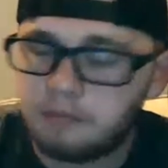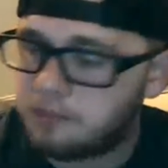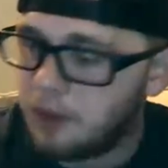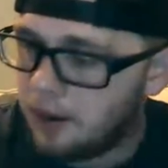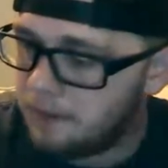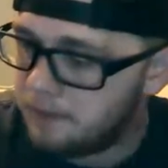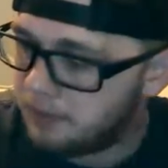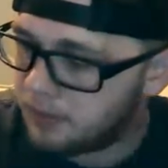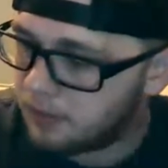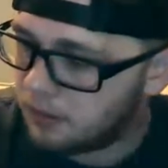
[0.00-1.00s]

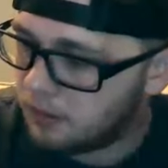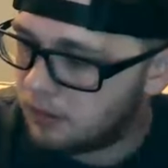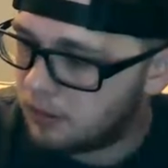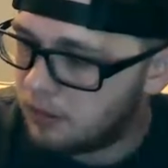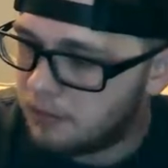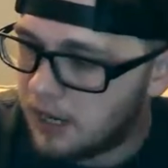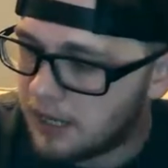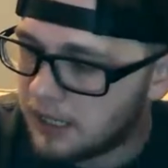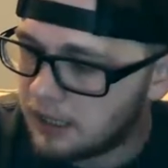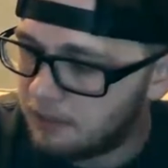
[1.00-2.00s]
I
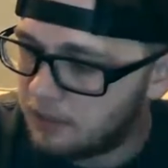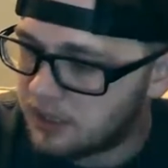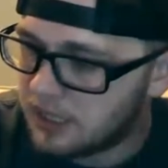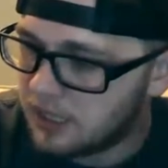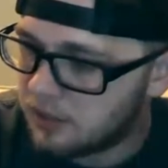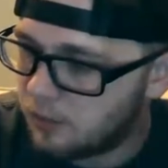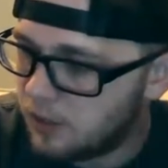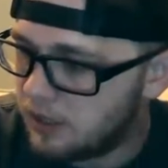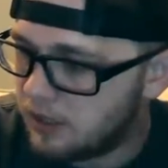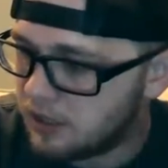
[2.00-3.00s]
got the Mustangs
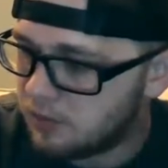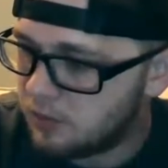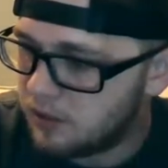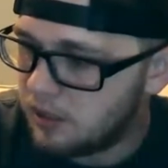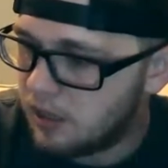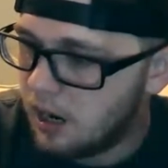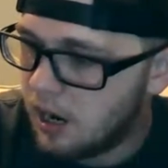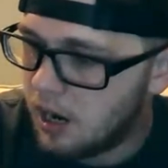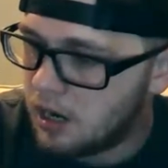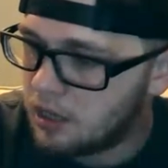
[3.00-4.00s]
winning this one.
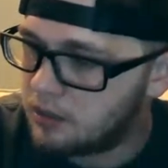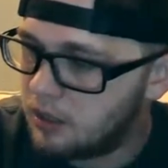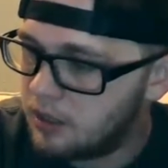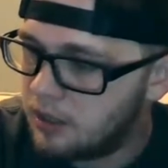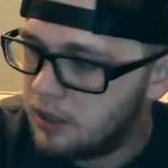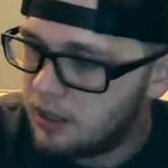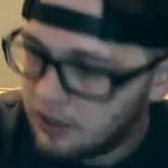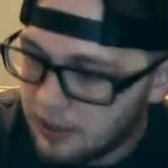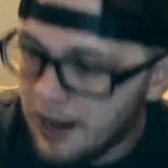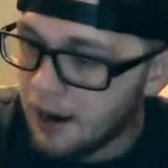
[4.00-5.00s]

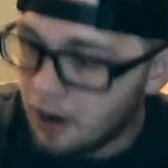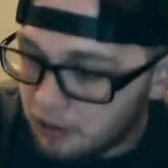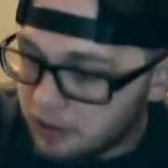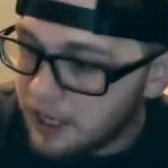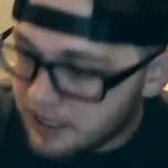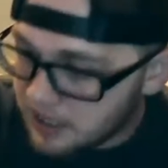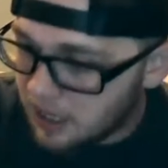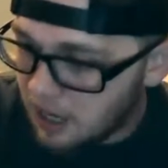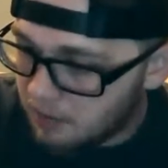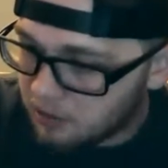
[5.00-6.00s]
Now, next
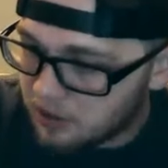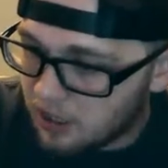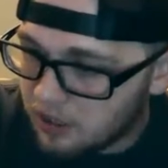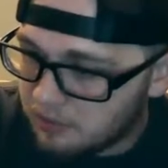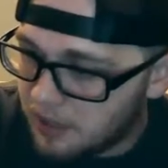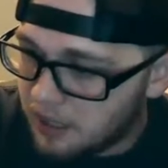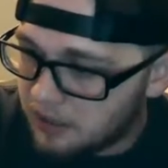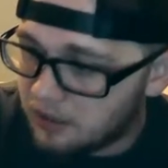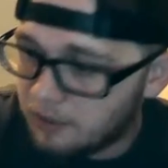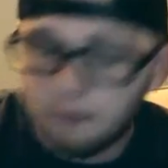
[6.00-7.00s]
game, we'll talk
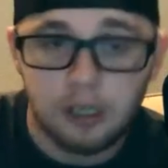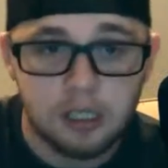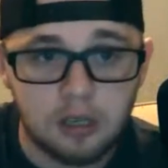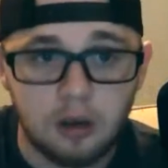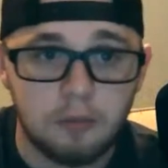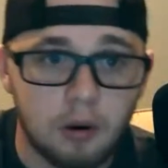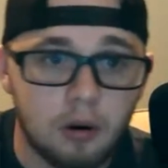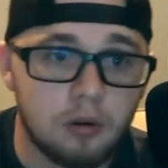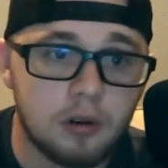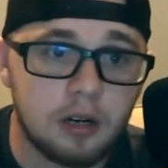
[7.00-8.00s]
about the Frisco
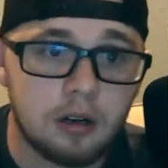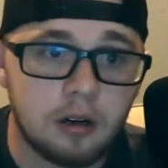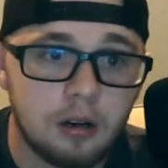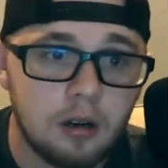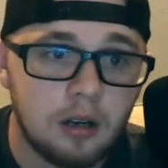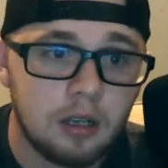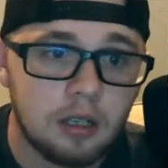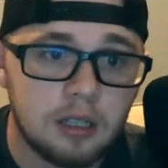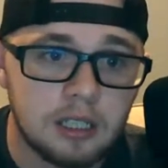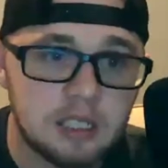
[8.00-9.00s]
Bowl, where
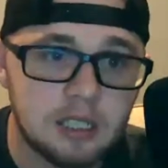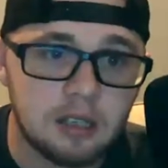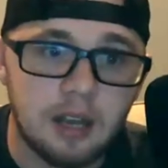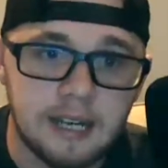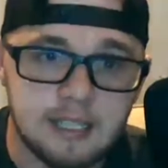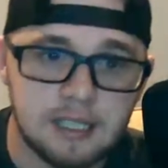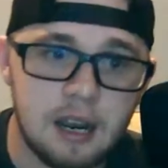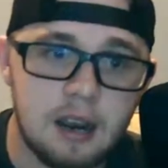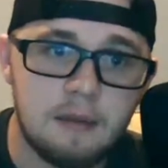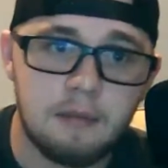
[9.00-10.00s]
this is the last
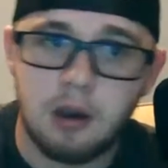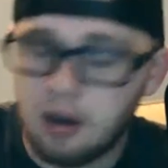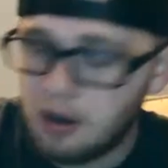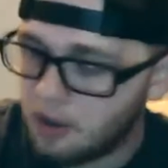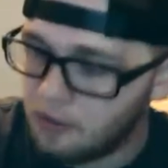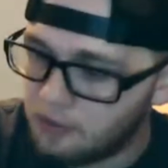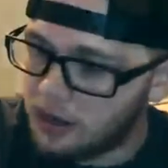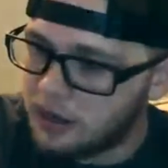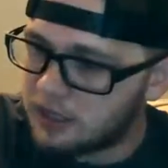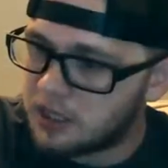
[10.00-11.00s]
game
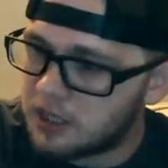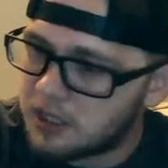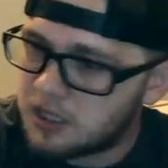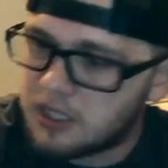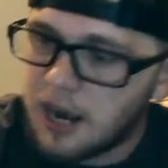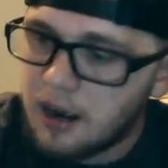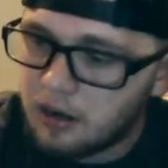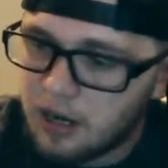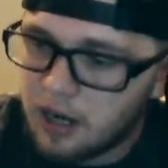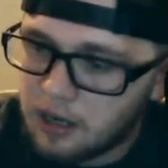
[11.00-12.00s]
of
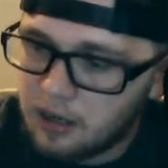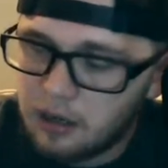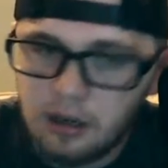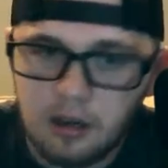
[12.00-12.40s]
Saturday,